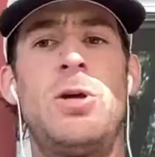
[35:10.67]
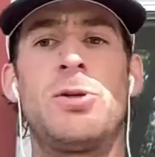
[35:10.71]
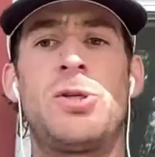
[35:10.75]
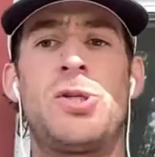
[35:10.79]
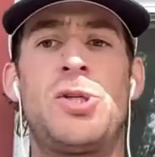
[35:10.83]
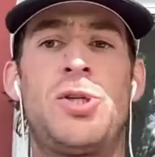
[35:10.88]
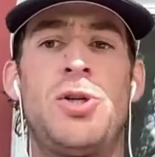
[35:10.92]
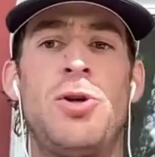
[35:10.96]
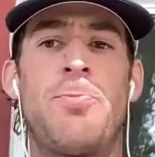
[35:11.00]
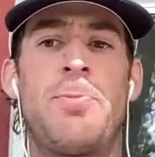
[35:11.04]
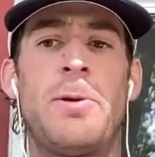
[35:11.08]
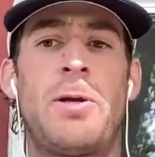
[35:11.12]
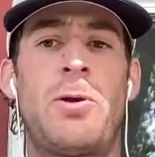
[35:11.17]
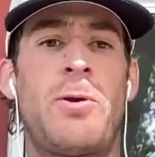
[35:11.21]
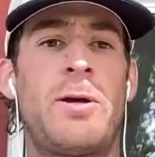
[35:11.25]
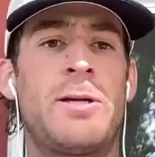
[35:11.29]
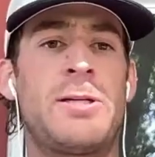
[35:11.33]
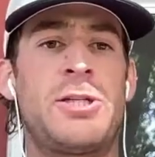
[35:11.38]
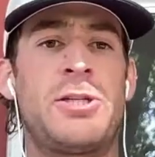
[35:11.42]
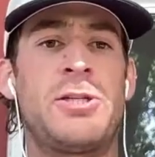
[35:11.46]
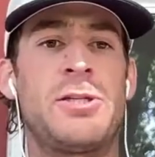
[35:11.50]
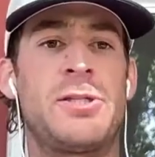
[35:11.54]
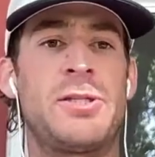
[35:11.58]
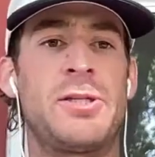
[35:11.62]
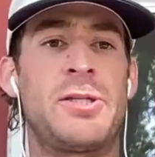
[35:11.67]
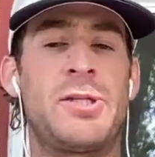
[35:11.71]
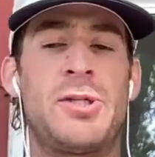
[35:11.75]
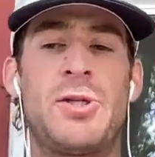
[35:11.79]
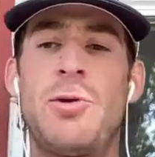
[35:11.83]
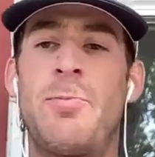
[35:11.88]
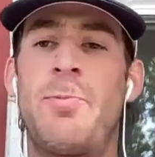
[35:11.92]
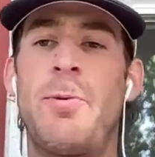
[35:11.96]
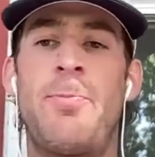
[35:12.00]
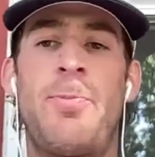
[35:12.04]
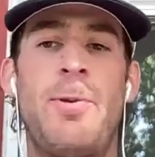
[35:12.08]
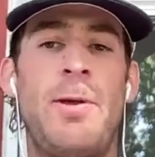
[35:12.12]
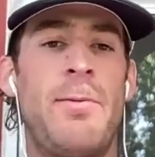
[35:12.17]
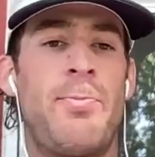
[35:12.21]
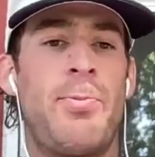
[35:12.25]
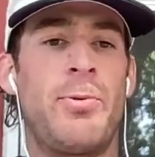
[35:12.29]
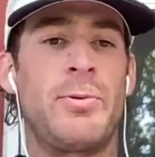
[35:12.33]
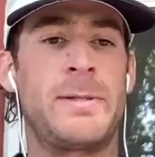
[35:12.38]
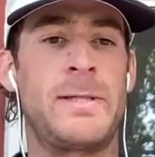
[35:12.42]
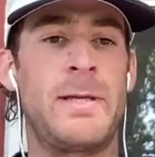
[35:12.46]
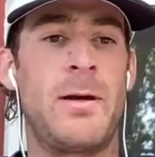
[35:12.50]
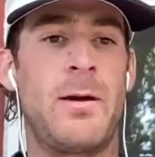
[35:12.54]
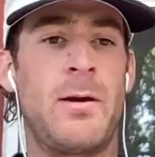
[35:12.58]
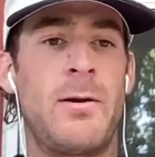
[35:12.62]
stupid questions, just stupid people,
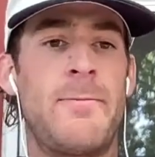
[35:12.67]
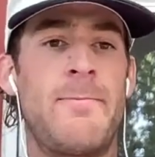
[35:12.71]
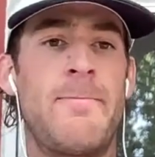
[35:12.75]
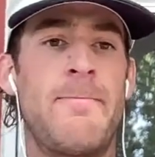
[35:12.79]
Sarah.